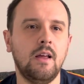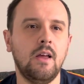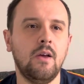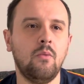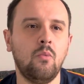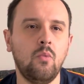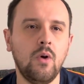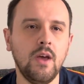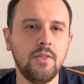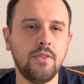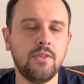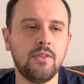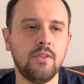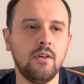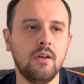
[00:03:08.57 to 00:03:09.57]

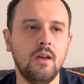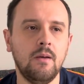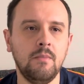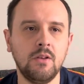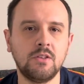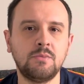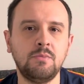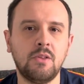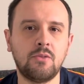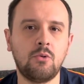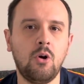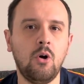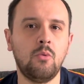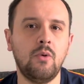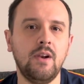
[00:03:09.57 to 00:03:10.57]
With Emil Smith-Rowe
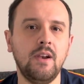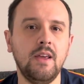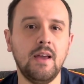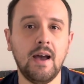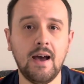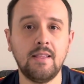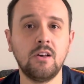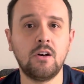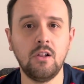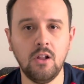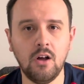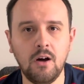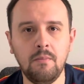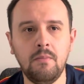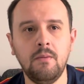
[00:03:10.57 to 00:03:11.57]
already at the
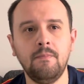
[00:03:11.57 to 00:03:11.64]
club,